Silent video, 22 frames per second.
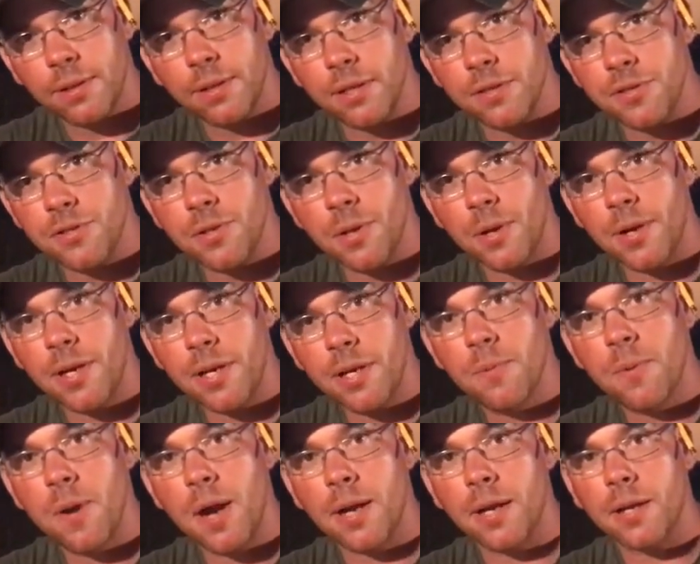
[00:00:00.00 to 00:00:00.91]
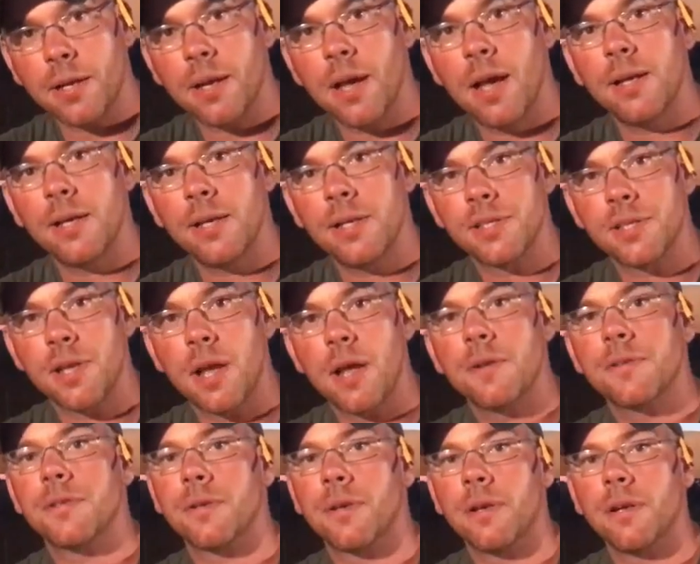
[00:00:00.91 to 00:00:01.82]
the joint you want to cut is
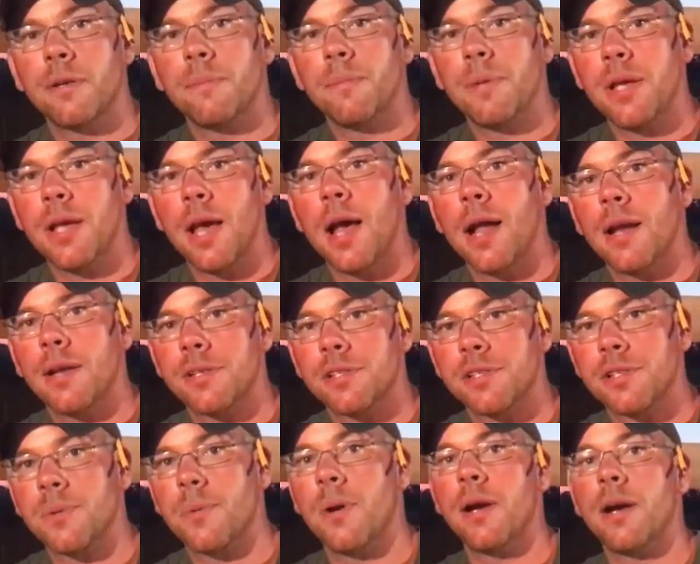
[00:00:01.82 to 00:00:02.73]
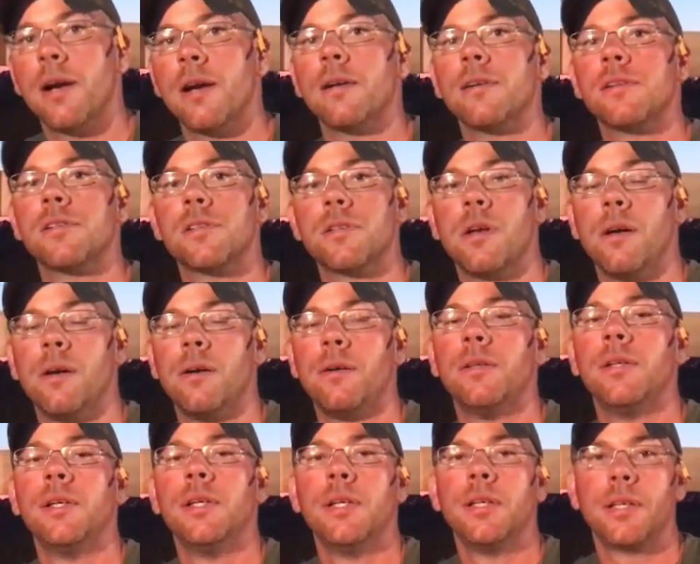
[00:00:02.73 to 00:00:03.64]
also going to be out of square.
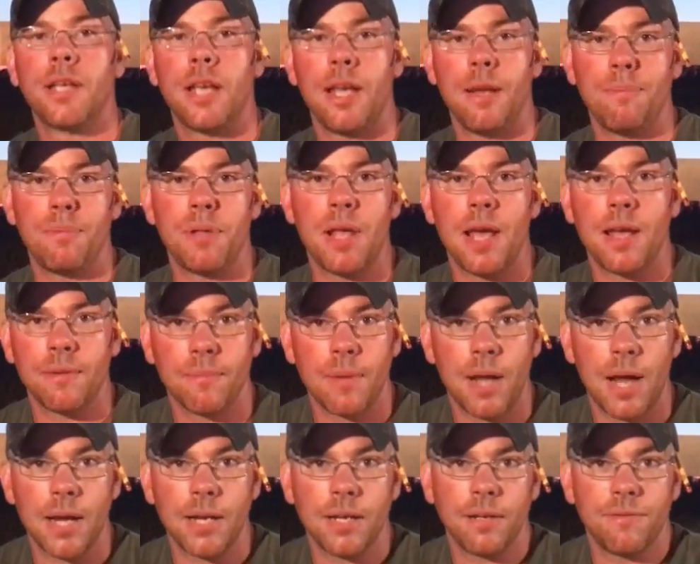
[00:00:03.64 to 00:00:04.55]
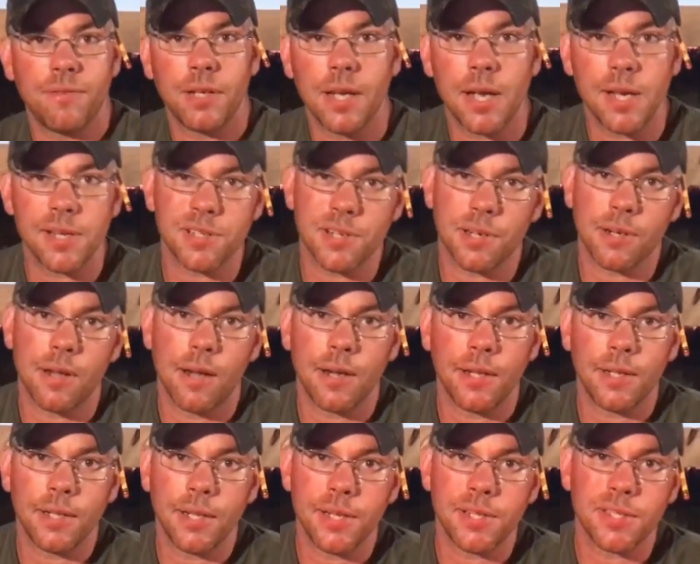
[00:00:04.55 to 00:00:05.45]
So keep that in mind if you guys are
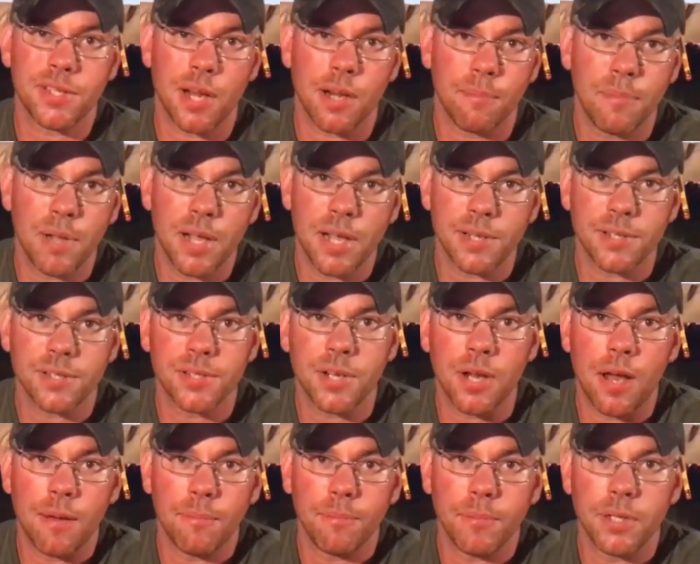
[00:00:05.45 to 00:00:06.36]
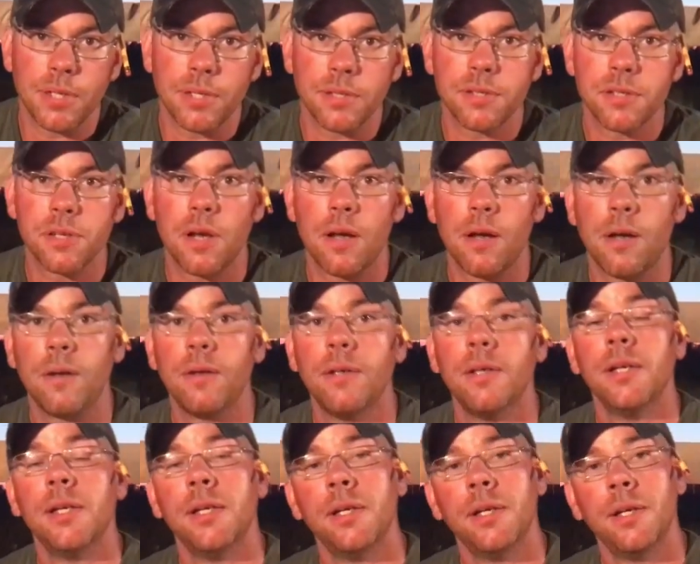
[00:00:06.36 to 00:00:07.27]
cutting these on a band sawmill. So
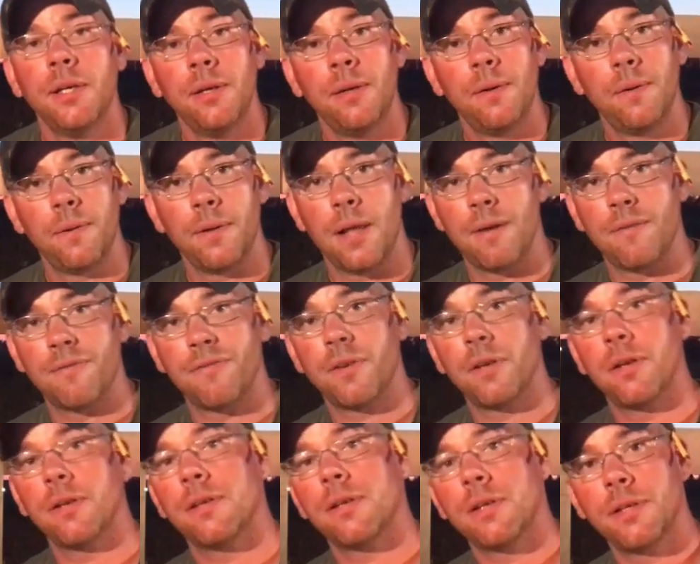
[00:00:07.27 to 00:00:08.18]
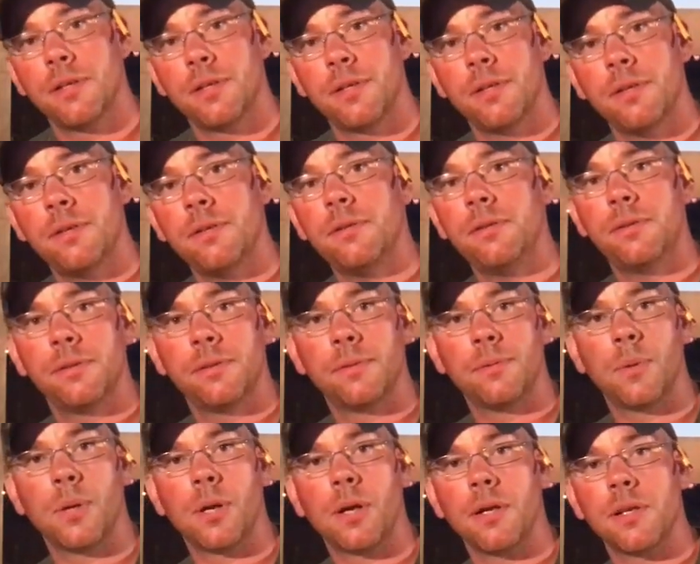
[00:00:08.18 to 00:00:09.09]
without further ado,
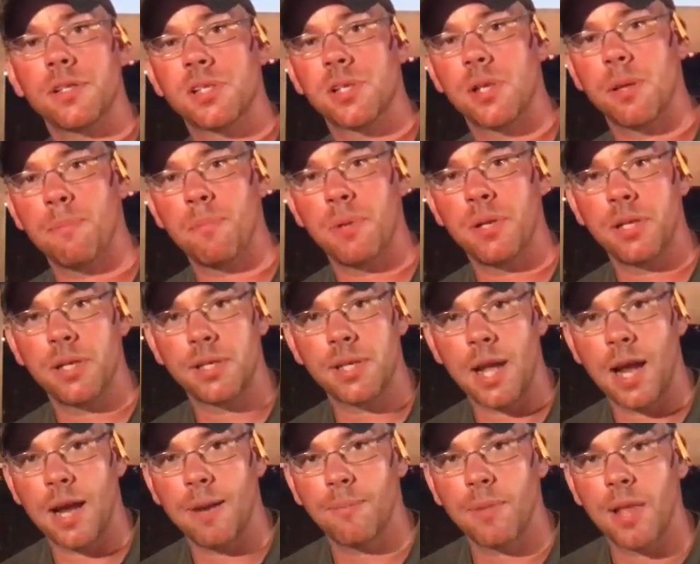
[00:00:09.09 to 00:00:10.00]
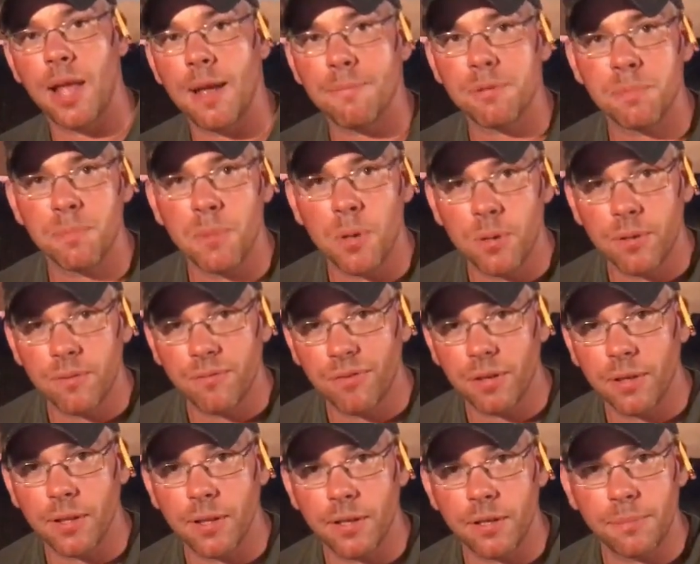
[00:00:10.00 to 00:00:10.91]
we're going to slip into time-lapse mode
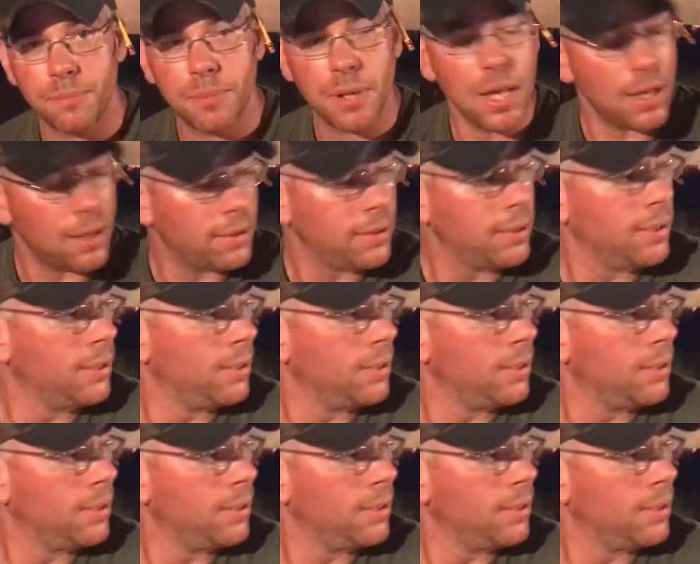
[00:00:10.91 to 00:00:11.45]
for a little bit.